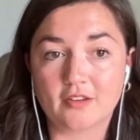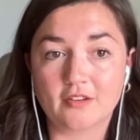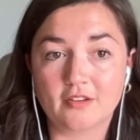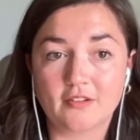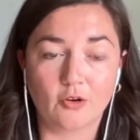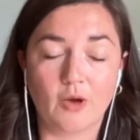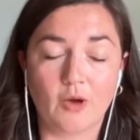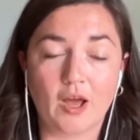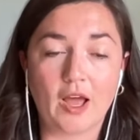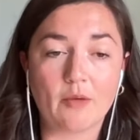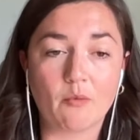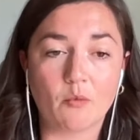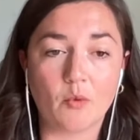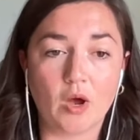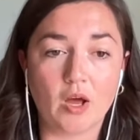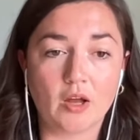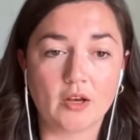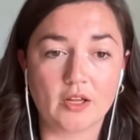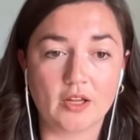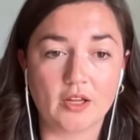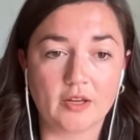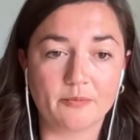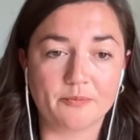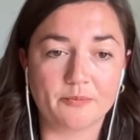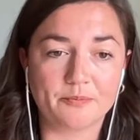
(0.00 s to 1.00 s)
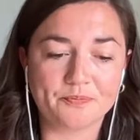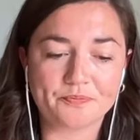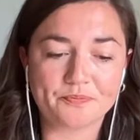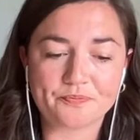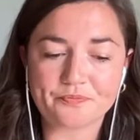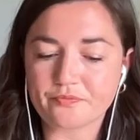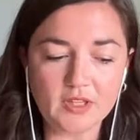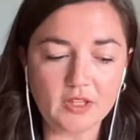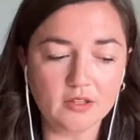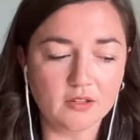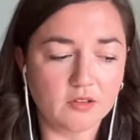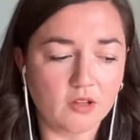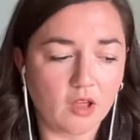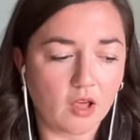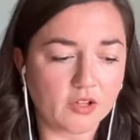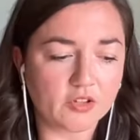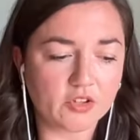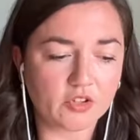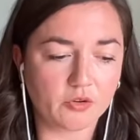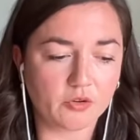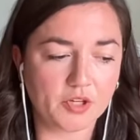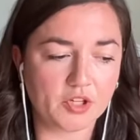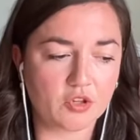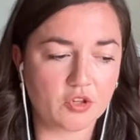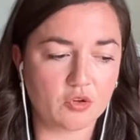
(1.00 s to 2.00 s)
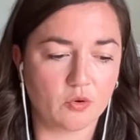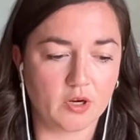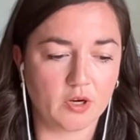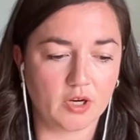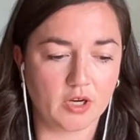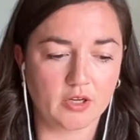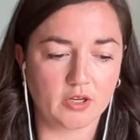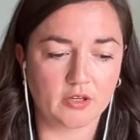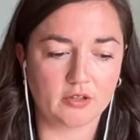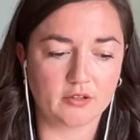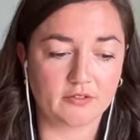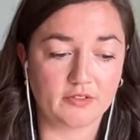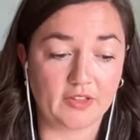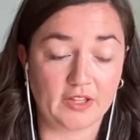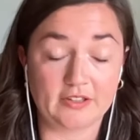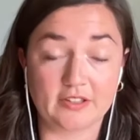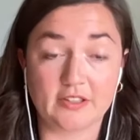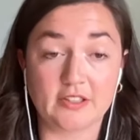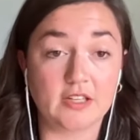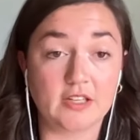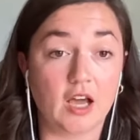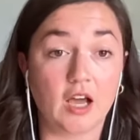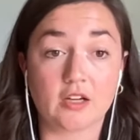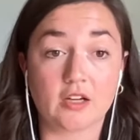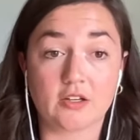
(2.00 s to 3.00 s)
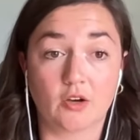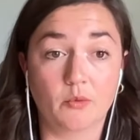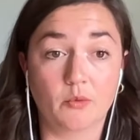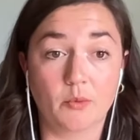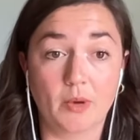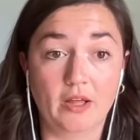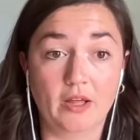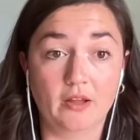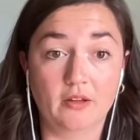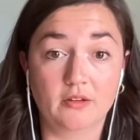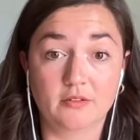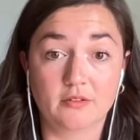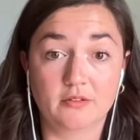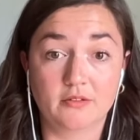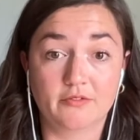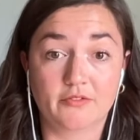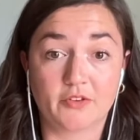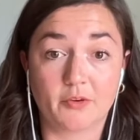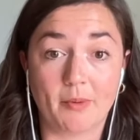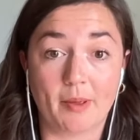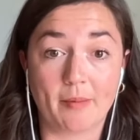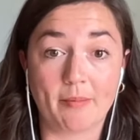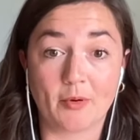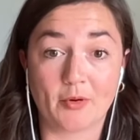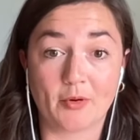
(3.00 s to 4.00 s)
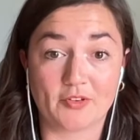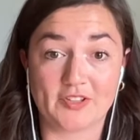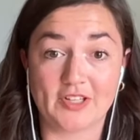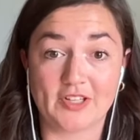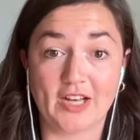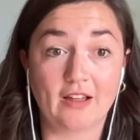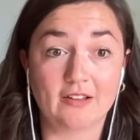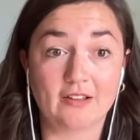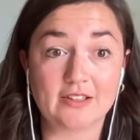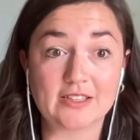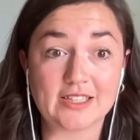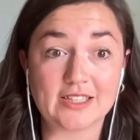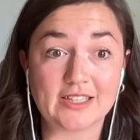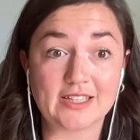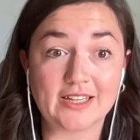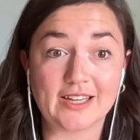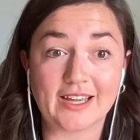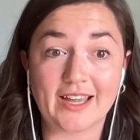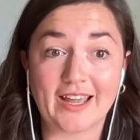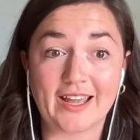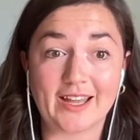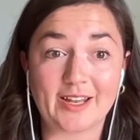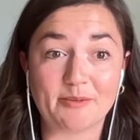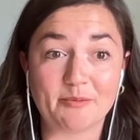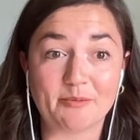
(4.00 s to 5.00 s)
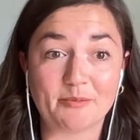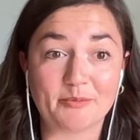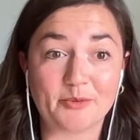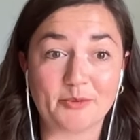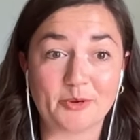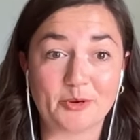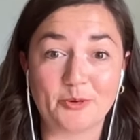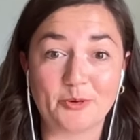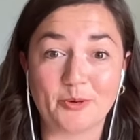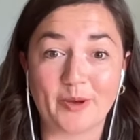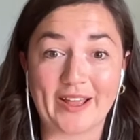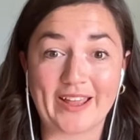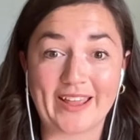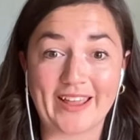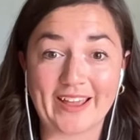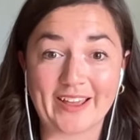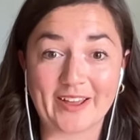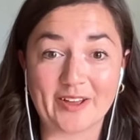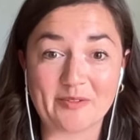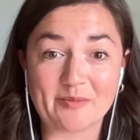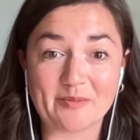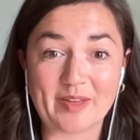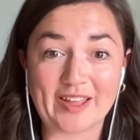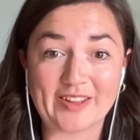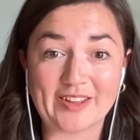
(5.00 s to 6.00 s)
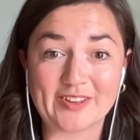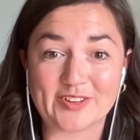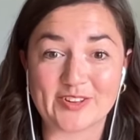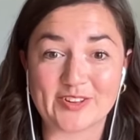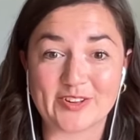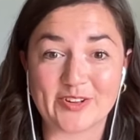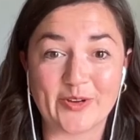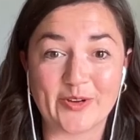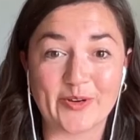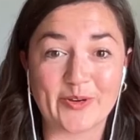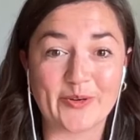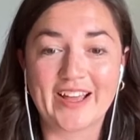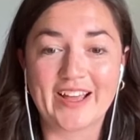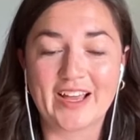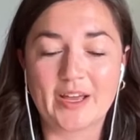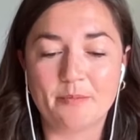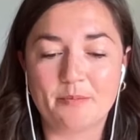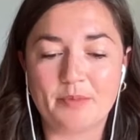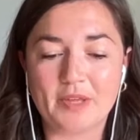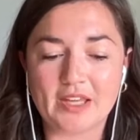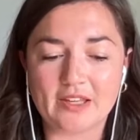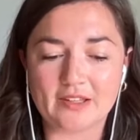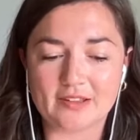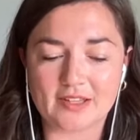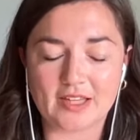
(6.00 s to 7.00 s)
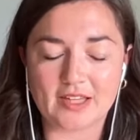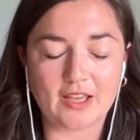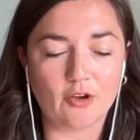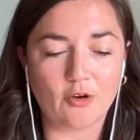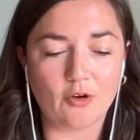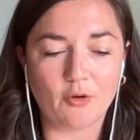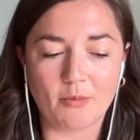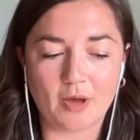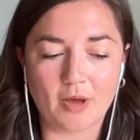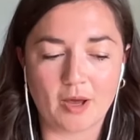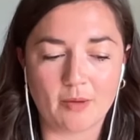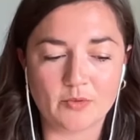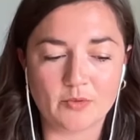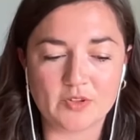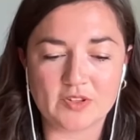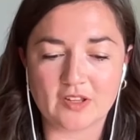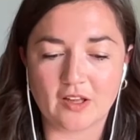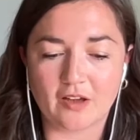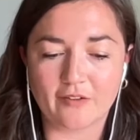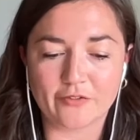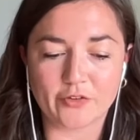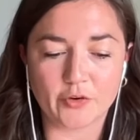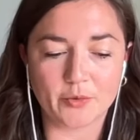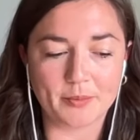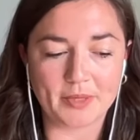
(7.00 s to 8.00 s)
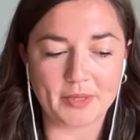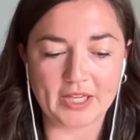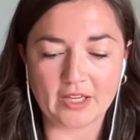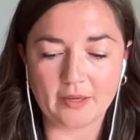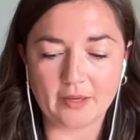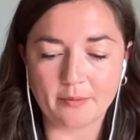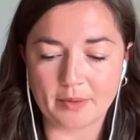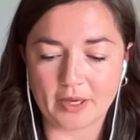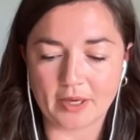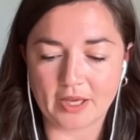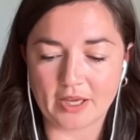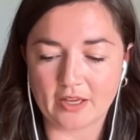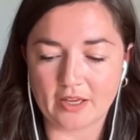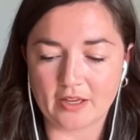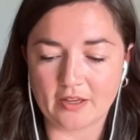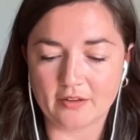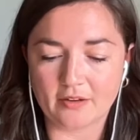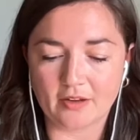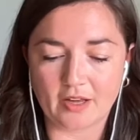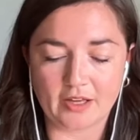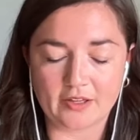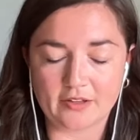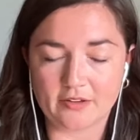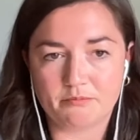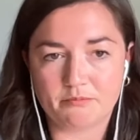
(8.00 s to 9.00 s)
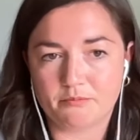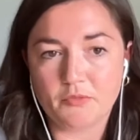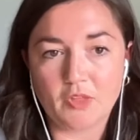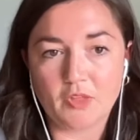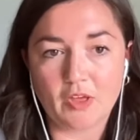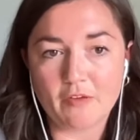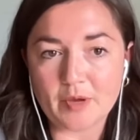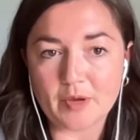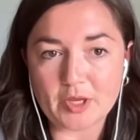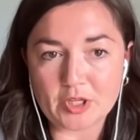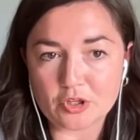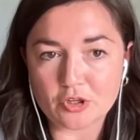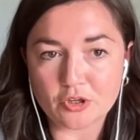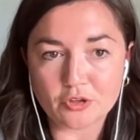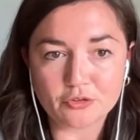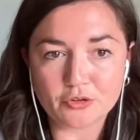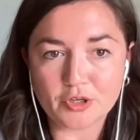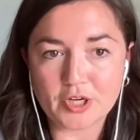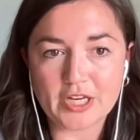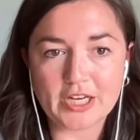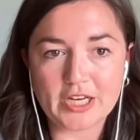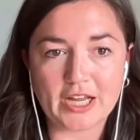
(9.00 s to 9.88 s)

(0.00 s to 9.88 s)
I wanted. Long story short, that did not go well for my personality and who I am. And so being a stay-at-home mom was not for me, but I love my children.